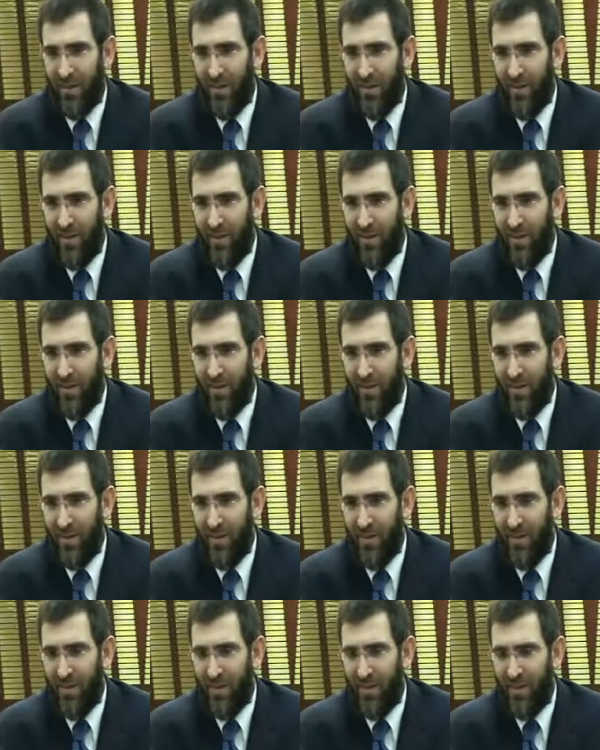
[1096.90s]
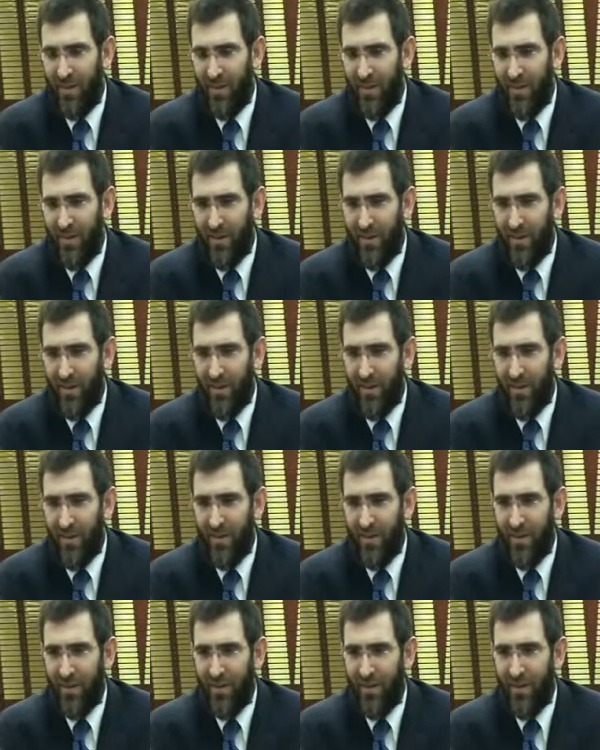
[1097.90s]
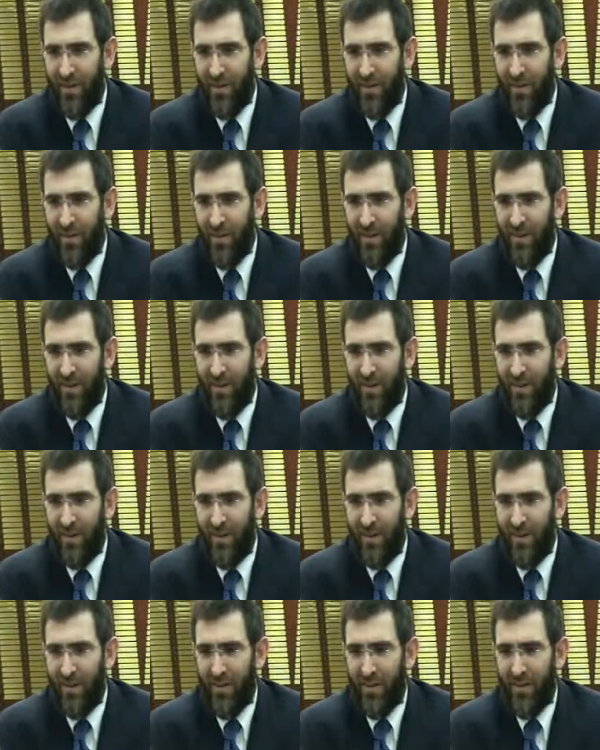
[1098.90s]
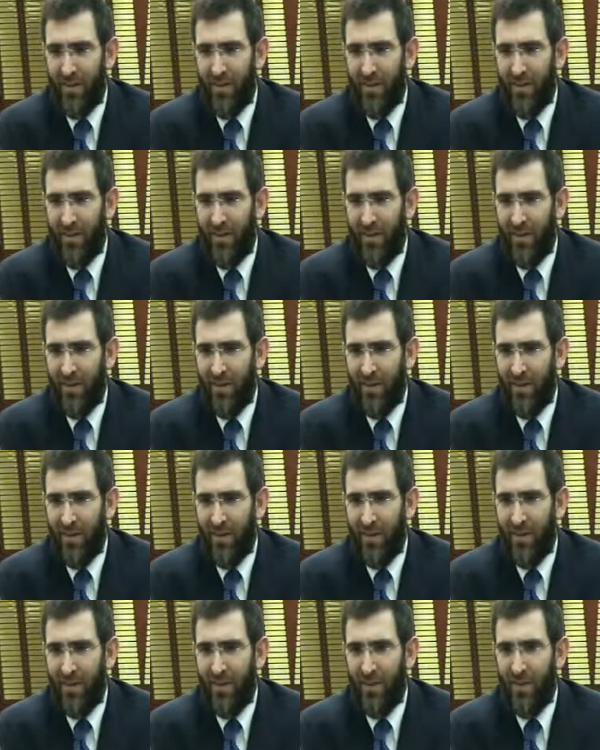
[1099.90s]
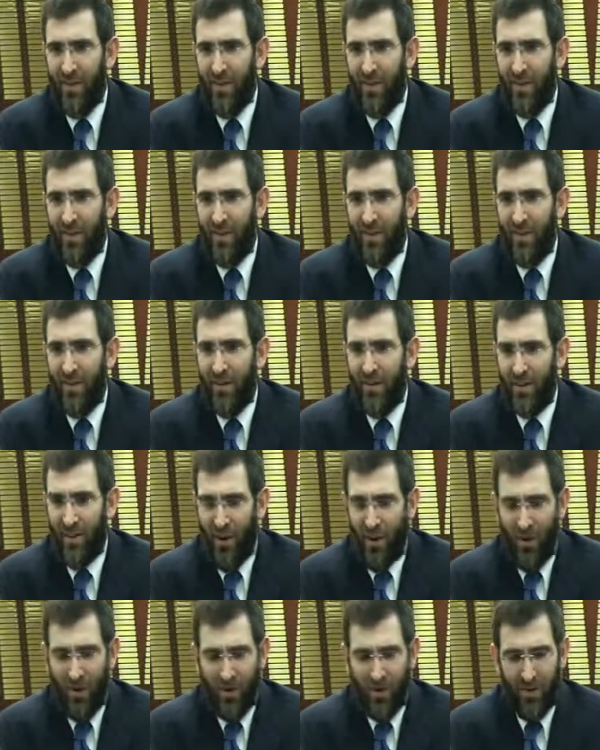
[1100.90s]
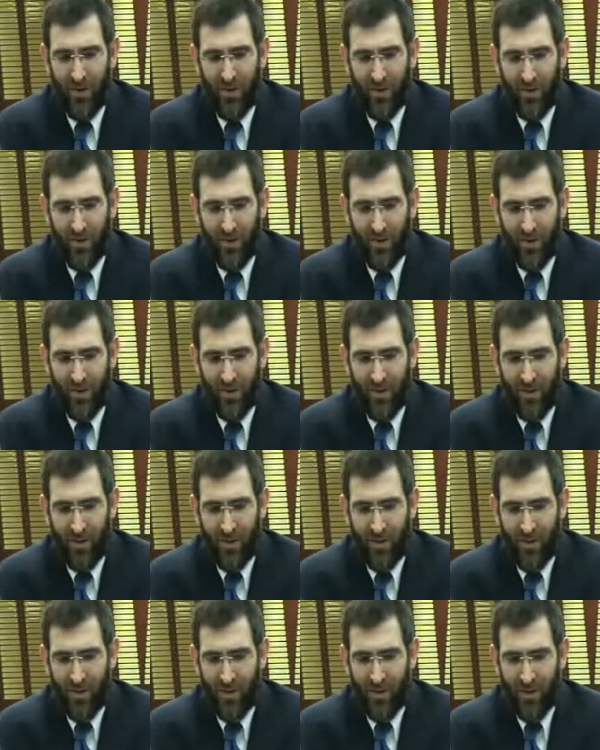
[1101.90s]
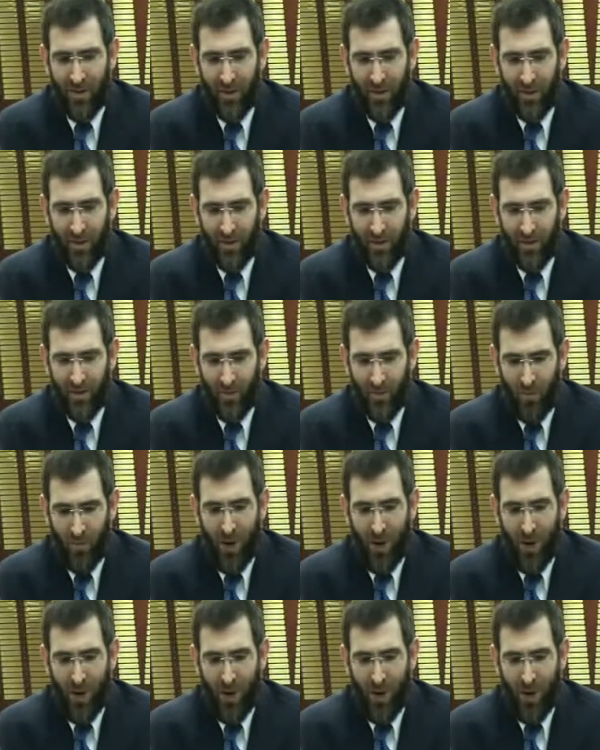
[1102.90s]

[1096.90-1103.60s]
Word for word: most of the times when he asks them who here is Hillel, he never actually said I am him oh. until towards the end.